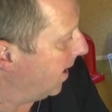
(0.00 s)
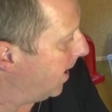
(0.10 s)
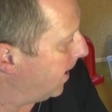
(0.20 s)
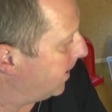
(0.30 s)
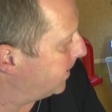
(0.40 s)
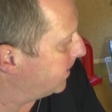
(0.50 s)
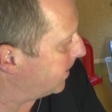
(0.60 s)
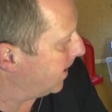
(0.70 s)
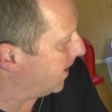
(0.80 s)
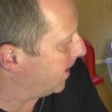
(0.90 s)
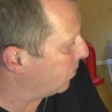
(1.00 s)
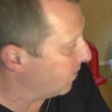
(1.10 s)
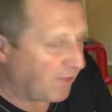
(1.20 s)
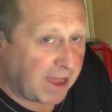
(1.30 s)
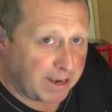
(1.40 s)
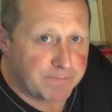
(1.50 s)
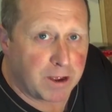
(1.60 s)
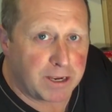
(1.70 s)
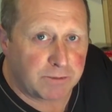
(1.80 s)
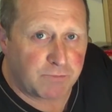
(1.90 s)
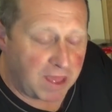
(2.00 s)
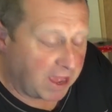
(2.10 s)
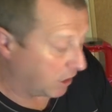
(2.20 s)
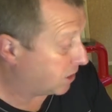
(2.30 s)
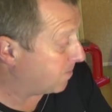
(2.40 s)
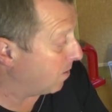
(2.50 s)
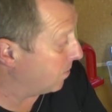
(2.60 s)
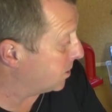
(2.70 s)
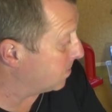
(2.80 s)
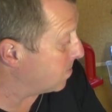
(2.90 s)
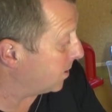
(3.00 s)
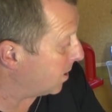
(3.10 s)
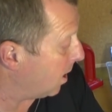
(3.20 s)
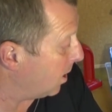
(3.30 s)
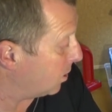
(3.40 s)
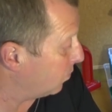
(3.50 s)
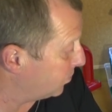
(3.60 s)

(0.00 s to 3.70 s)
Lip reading: And with that in mind, with that experience in mind, I will